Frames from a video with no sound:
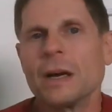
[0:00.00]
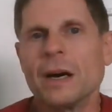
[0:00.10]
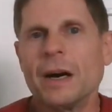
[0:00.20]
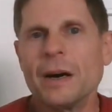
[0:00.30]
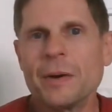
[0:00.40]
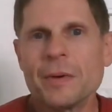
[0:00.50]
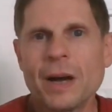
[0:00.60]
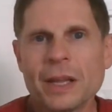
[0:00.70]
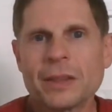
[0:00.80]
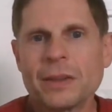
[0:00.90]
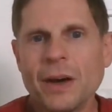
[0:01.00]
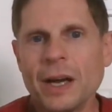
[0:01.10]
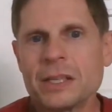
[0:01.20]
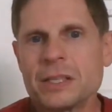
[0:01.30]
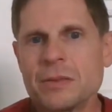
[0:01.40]
I
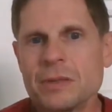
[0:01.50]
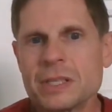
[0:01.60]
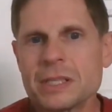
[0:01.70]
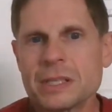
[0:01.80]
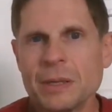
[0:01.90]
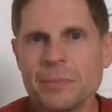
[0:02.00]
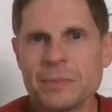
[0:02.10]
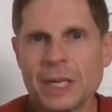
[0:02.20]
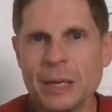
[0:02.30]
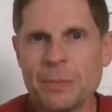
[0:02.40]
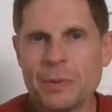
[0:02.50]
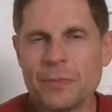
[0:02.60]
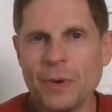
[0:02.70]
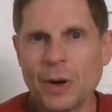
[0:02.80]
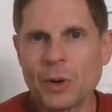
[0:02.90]
thought she was some type
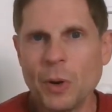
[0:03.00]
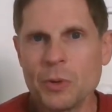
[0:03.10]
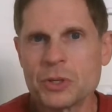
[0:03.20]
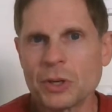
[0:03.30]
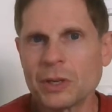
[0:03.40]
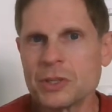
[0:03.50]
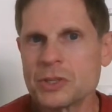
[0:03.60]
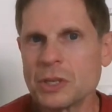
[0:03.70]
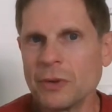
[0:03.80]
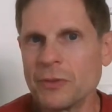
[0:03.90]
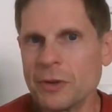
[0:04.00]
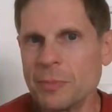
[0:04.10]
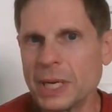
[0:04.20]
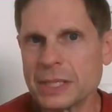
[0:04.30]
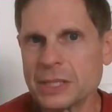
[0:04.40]
of kosher conservative,
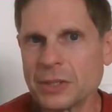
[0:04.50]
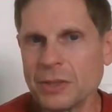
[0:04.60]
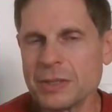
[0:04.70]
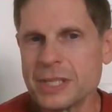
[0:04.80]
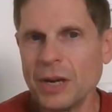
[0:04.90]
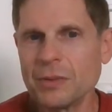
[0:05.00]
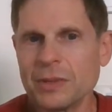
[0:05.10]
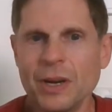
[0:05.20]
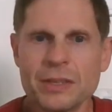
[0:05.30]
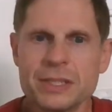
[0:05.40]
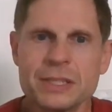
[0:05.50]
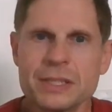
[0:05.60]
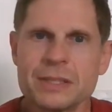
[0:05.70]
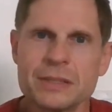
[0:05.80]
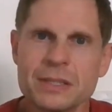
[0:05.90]
but as it turns out, no, she's
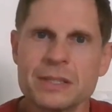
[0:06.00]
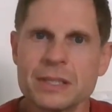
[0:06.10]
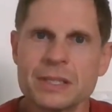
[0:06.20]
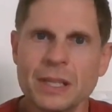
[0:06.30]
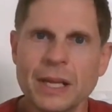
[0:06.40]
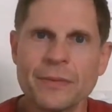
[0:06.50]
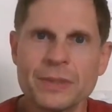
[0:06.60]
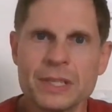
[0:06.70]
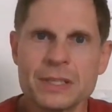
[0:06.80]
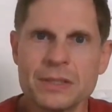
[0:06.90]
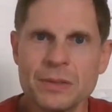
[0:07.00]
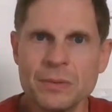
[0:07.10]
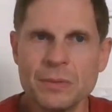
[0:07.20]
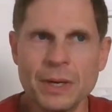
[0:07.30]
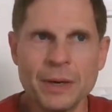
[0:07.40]
just a leftist
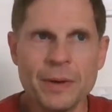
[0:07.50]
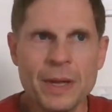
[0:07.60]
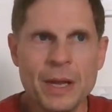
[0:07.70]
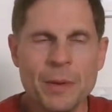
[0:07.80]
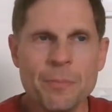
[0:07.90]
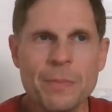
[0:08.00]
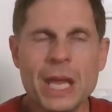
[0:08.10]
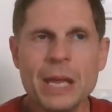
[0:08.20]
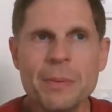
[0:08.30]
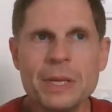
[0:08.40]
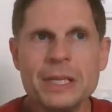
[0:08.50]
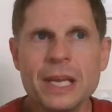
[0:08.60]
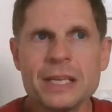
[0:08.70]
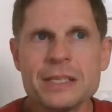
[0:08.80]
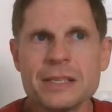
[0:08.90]
who maybe
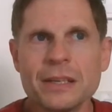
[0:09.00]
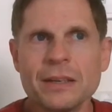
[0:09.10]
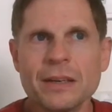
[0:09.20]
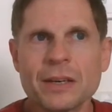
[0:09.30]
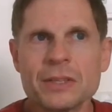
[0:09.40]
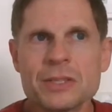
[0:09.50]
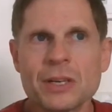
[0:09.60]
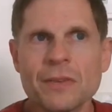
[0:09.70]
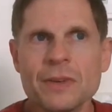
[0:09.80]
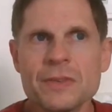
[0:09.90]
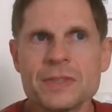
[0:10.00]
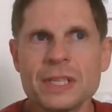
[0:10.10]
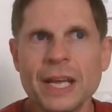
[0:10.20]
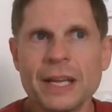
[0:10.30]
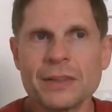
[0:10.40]
takes a conservative
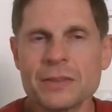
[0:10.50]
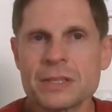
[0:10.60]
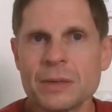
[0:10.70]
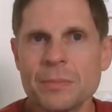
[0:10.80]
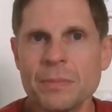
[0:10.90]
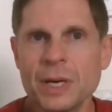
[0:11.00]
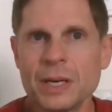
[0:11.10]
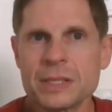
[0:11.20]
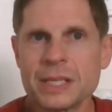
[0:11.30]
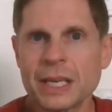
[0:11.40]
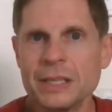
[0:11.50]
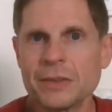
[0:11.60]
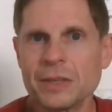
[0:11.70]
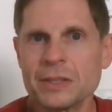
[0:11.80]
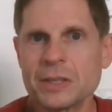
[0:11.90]
slant on some
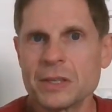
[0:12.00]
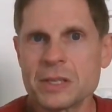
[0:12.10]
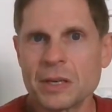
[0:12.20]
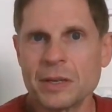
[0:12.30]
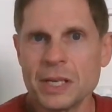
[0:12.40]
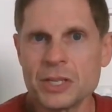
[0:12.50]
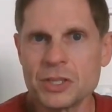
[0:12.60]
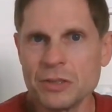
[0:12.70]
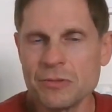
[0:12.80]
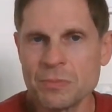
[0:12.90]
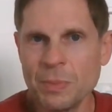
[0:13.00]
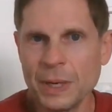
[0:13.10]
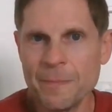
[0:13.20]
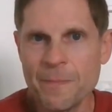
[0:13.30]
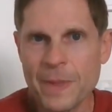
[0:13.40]
secondary or tertiary issues, but